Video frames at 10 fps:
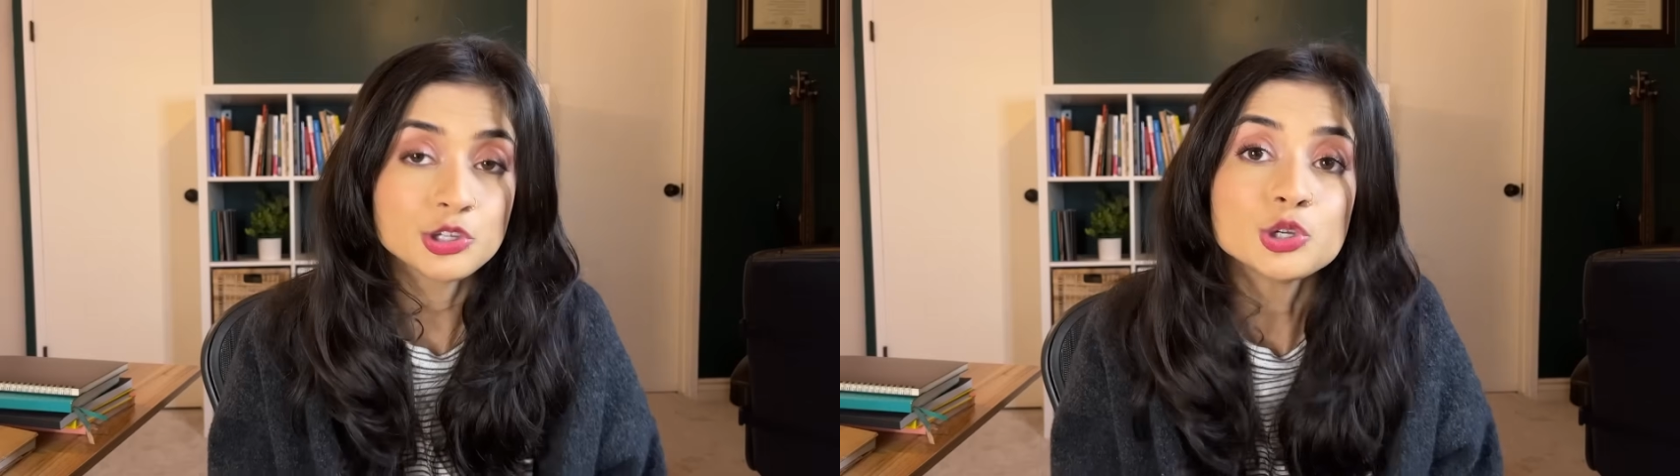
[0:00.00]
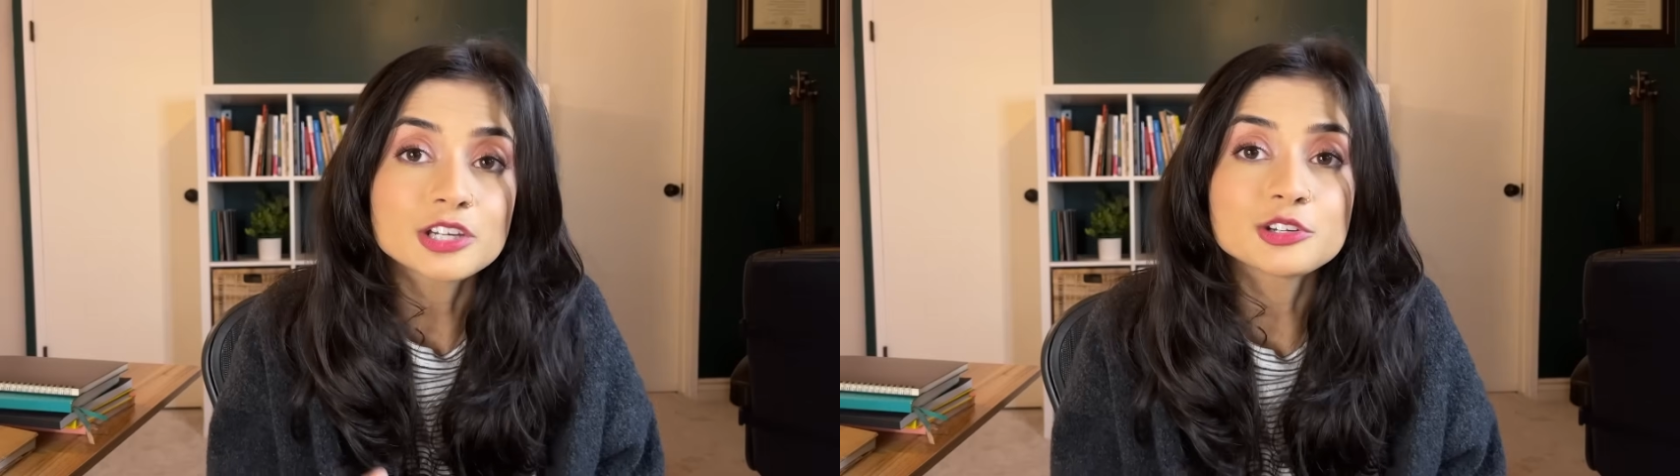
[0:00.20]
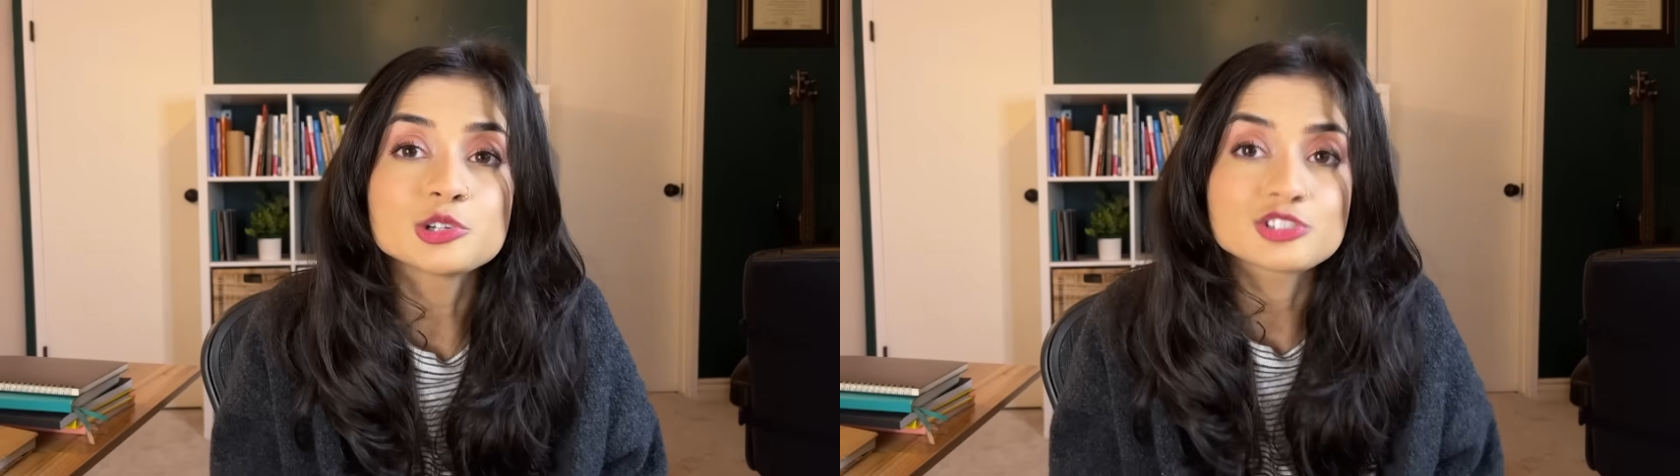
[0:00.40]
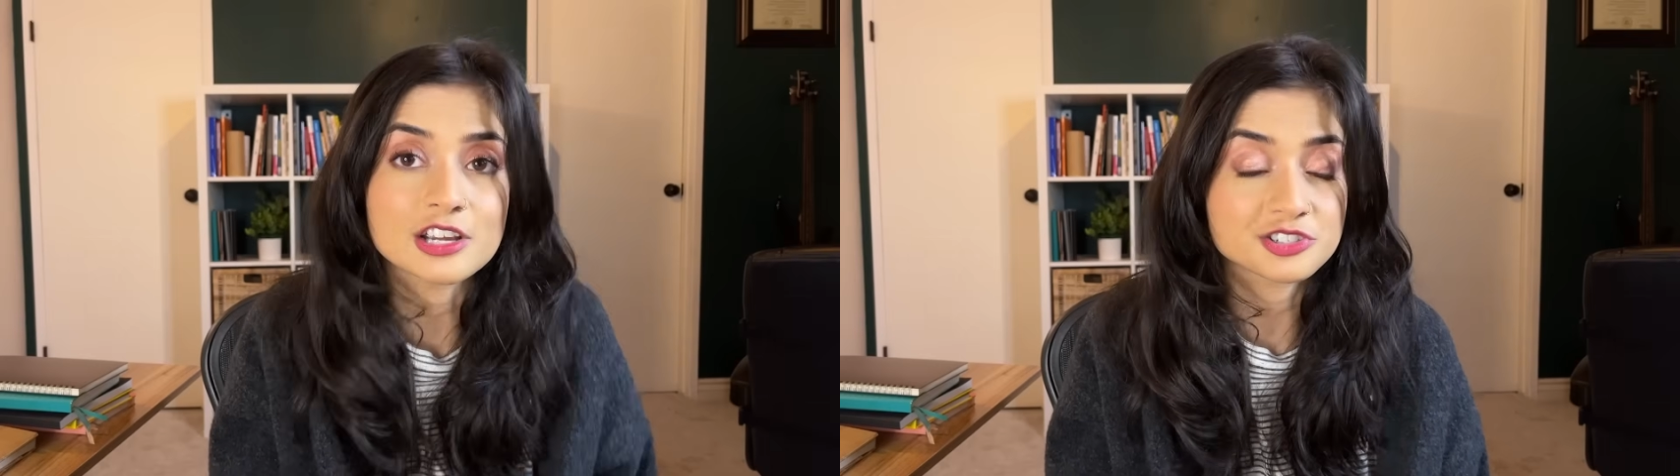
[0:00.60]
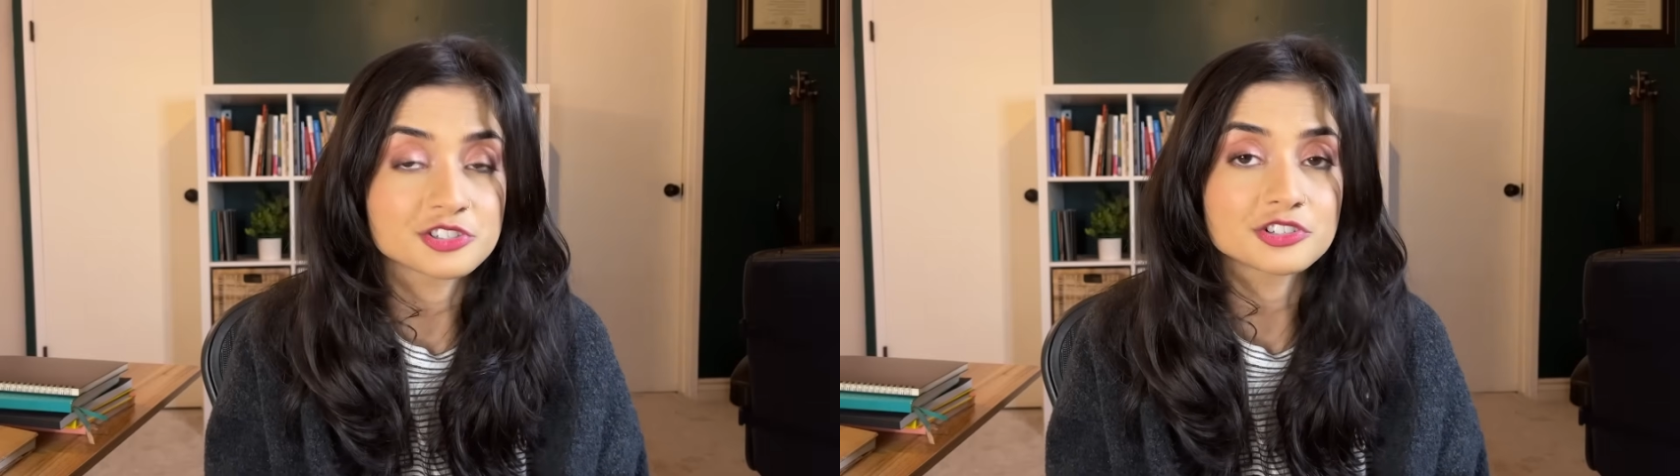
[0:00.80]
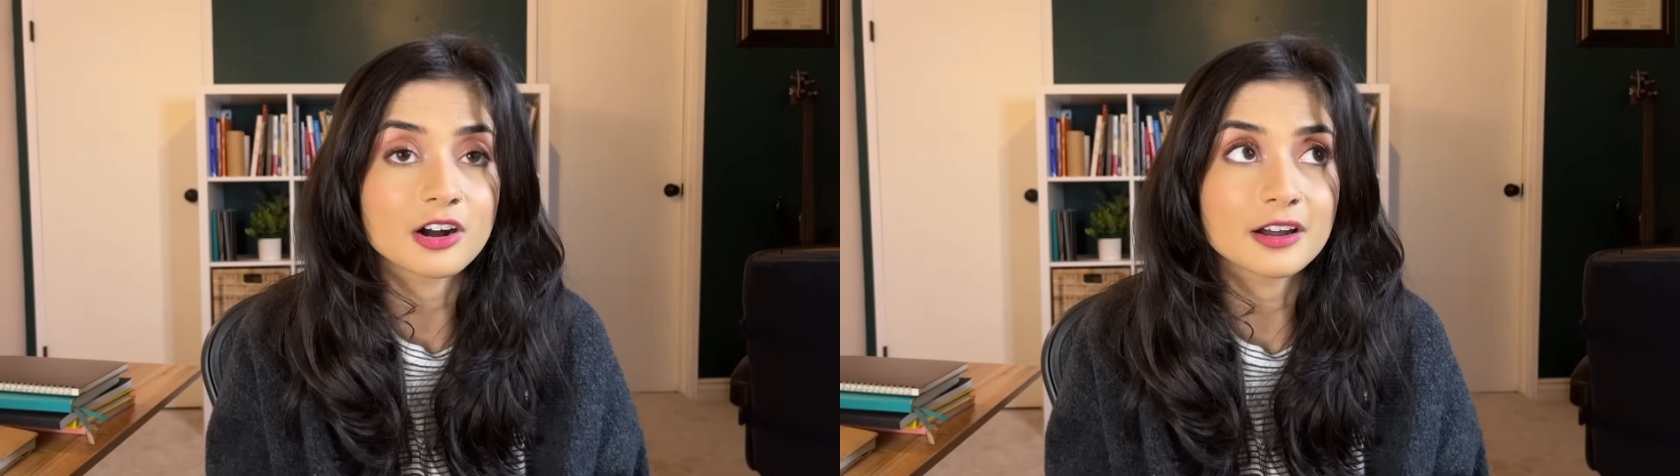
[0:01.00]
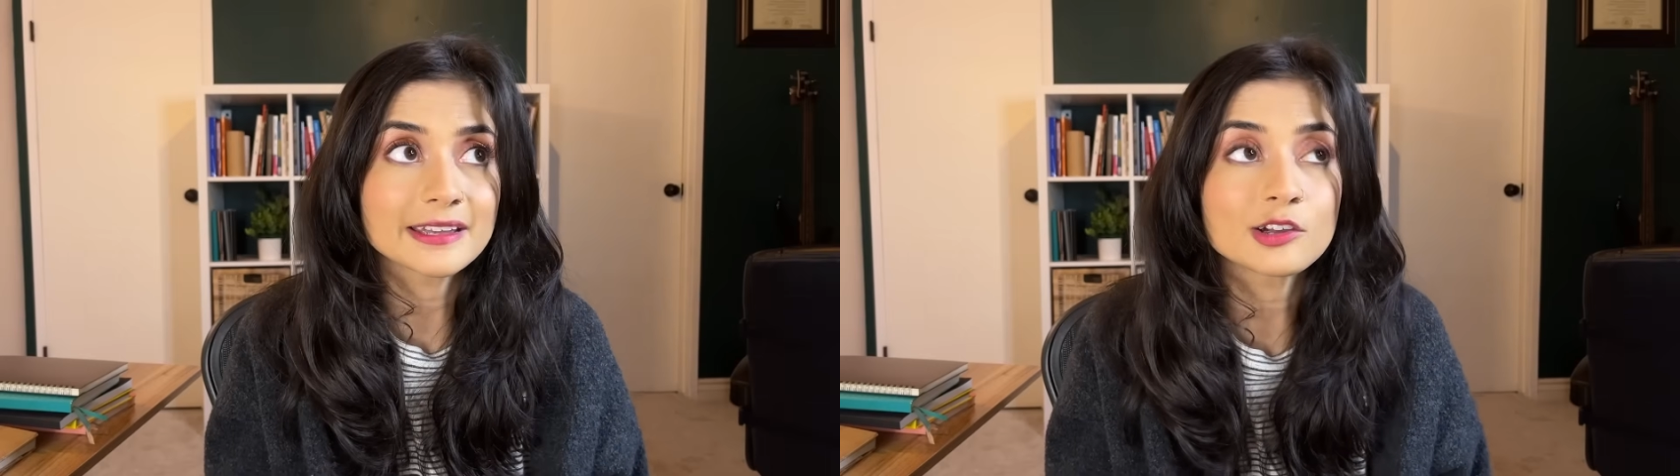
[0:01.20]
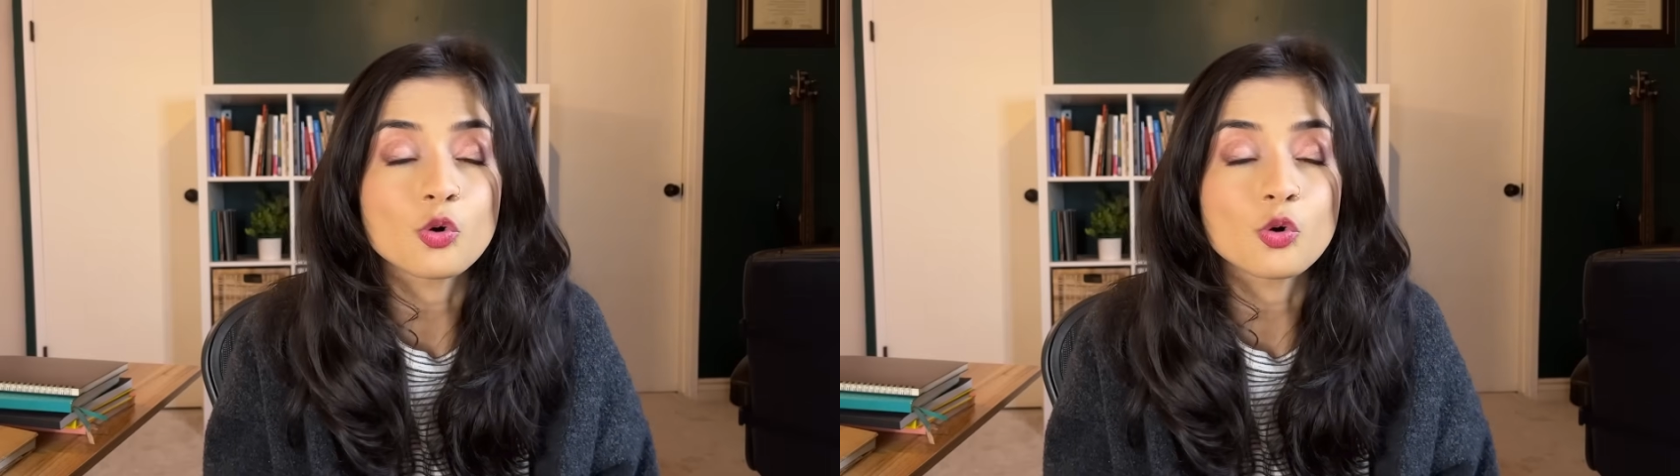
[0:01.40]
You can do gesture drawing